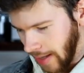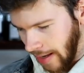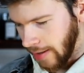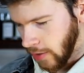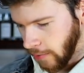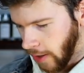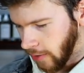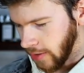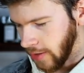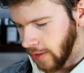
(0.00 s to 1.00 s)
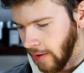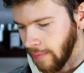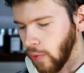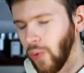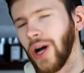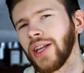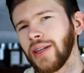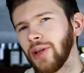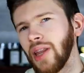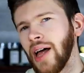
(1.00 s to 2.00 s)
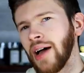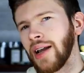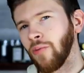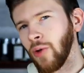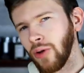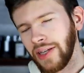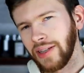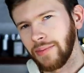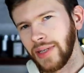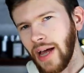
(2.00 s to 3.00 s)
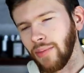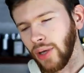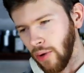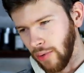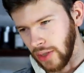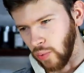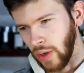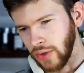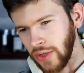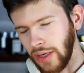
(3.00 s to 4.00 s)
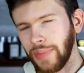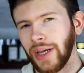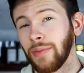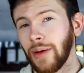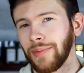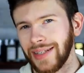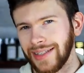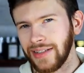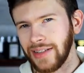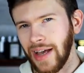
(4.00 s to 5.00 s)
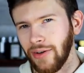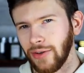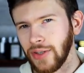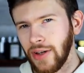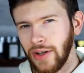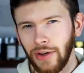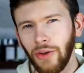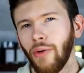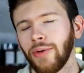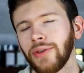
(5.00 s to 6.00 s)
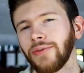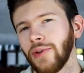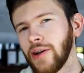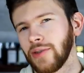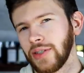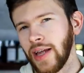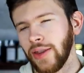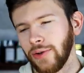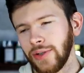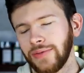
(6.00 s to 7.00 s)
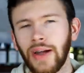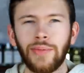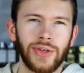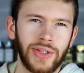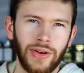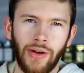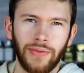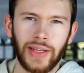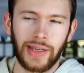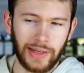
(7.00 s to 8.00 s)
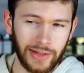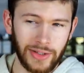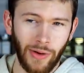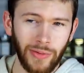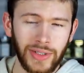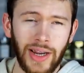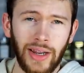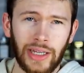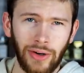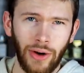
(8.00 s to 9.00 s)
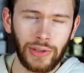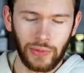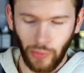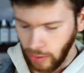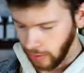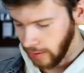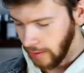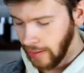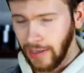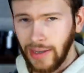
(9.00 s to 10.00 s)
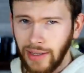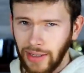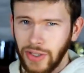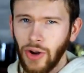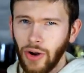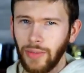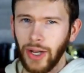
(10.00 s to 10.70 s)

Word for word: yeah, these fragrances here, I've been wearing them a lot. I will link them down below as well so you can pick them up at discounters along with the FragranceNet 35% off link. It's always down there, it always works. Let's talk